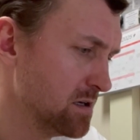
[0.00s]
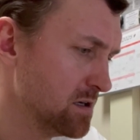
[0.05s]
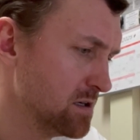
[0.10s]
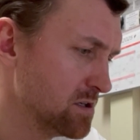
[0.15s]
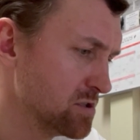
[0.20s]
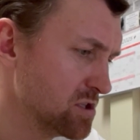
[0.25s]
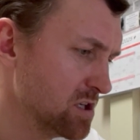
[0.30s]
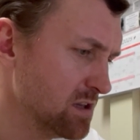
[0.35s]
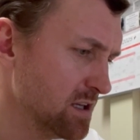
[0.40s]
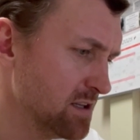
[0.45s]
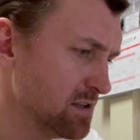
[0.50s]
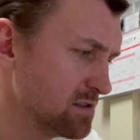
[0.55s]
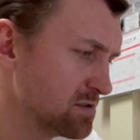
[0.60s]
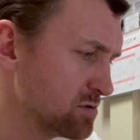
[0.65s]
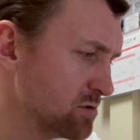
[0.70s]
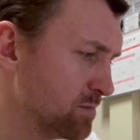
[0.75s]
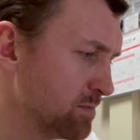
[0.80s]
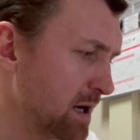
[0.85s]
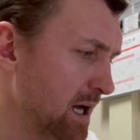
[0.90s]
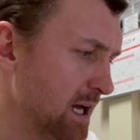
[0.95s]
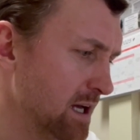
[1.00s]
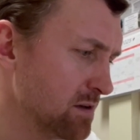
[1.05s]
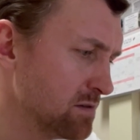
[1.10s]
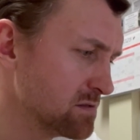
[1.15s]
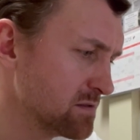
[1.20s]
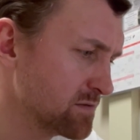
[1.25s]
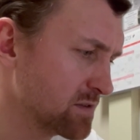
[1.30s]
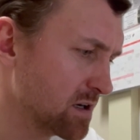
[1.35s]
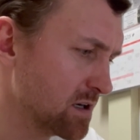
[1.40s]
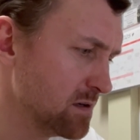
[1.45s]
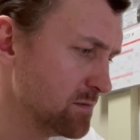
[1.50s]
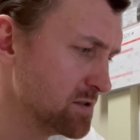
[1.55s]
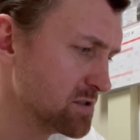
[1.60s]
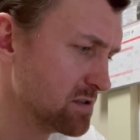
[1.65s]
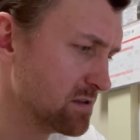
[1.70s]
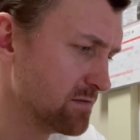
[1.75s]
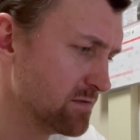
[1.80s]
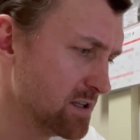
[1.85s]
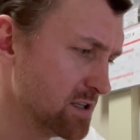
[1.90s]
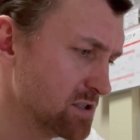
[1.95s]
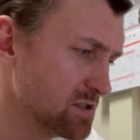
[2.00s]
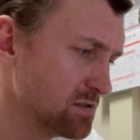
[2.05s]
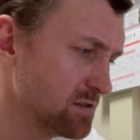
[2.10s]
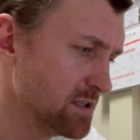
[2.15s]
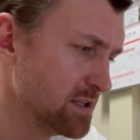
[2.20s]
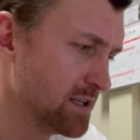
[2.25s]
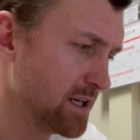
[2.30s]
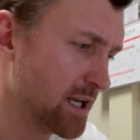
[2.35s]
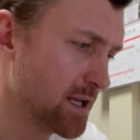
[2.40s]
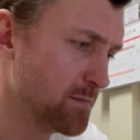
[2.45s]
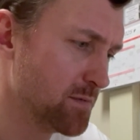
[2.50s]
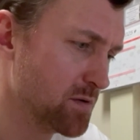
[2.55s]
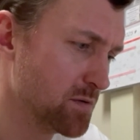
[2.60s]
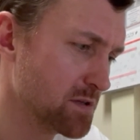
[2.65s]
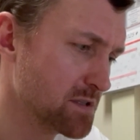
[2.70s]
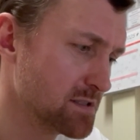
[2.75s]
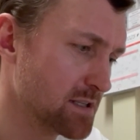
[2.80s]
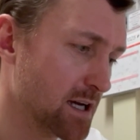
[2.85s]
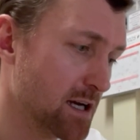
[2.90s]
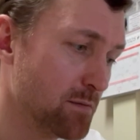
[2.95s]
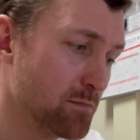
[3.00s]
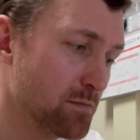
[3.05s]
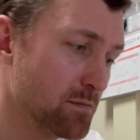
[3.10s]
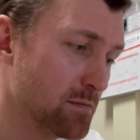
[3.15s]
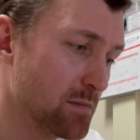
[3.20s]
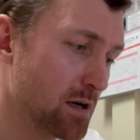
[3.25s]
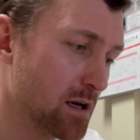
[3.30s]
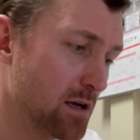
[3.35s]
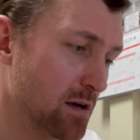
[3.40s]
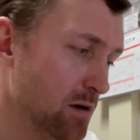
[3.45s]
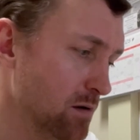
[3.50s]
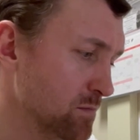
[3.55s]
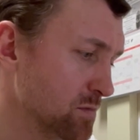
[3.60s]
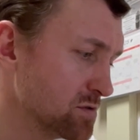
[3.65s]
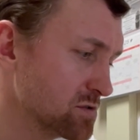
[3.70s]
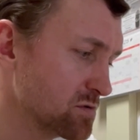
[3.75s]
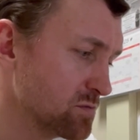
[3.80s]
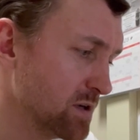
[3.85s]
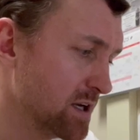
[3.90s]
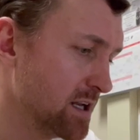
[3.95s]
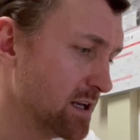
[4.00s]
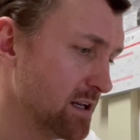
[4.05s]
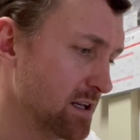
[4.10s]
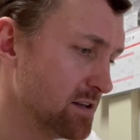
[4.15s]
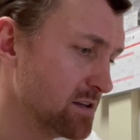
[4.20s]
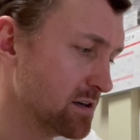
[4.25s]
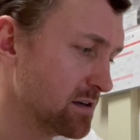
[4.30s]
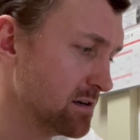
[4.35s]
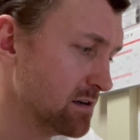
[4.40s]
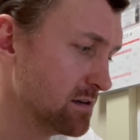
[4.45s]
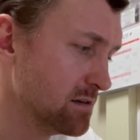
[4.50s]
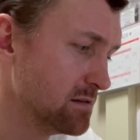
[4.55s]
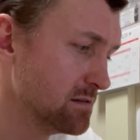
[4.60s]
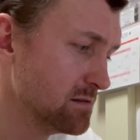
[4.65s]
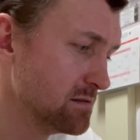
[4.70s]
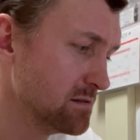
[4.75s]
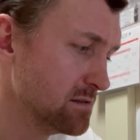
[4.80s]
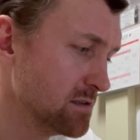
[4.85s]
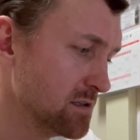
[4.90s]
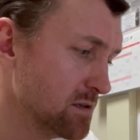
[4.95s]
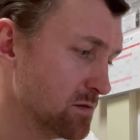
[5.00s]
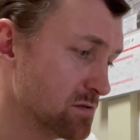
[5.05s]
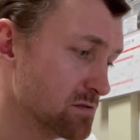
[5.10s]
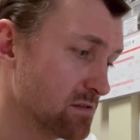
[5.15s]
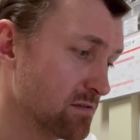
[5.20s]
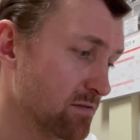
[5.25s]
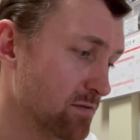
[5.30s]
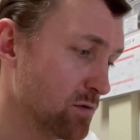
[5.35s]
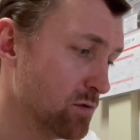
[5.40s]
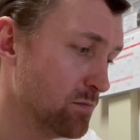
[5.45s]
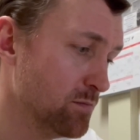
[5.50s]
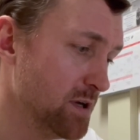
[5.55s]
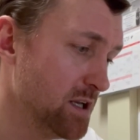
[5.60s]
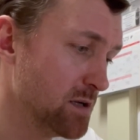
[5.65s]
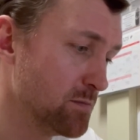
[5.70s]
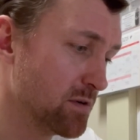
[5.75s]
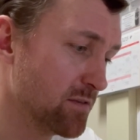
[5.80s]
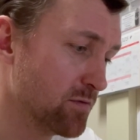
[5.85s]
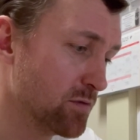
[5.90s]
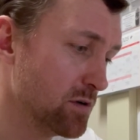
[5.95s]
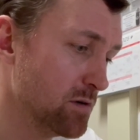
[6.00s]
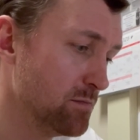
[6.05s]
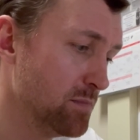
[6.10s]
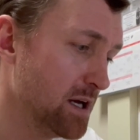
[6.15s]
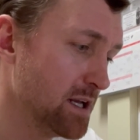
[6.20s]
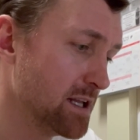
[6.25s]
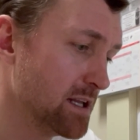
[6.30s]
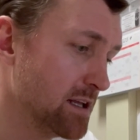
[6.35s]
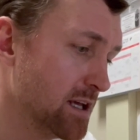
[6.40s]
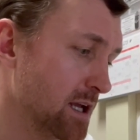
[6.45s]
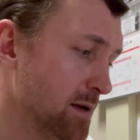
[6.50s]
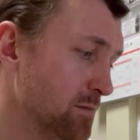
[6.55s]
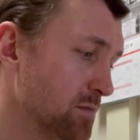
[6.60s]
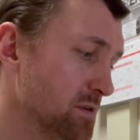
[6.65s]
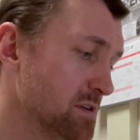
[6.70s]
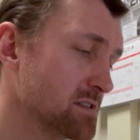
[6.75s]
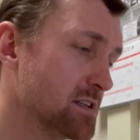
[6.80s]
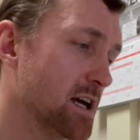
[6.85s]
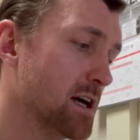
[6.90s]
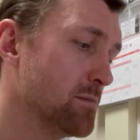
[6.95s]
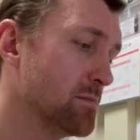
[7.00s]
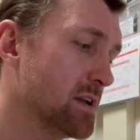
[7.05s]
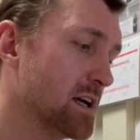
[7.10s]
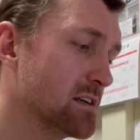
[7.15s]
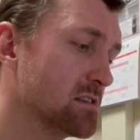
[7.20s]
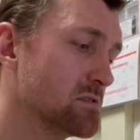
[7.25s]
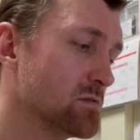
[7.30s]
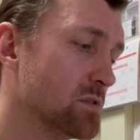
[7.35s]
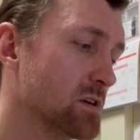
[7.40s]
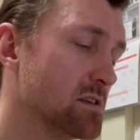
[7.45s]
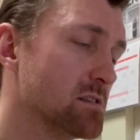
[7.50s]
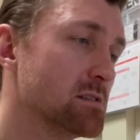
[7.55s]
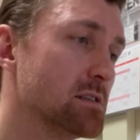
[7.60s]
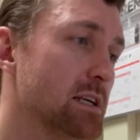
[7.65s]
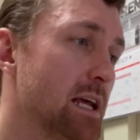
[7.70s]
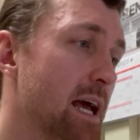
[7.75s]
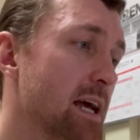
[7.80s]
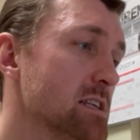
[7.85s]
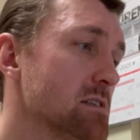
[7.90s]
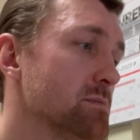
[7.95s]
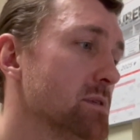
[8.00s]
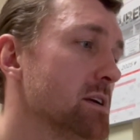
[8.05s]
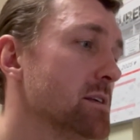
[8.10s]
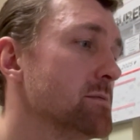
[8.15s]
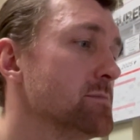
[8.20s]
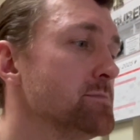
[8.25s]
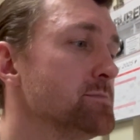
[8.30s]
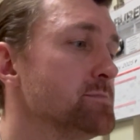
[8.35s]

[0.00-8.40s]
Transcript: She led us through piles of garbage and eventually came to a stop. I almost ran into her. It was a full minute before Benny came to a stop next to us, gasping.